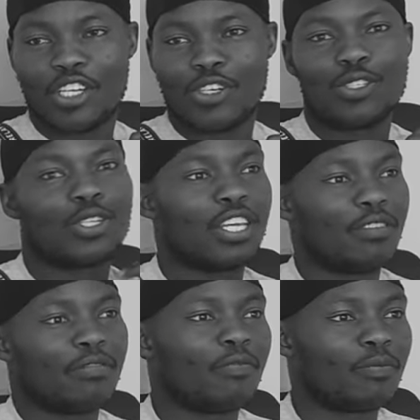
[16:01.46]
it's not
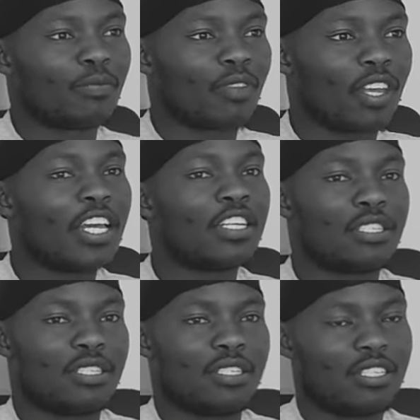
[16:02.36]
legit.
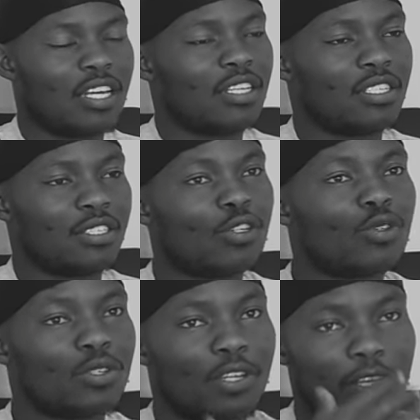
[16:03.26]
Yes, yes. not, not,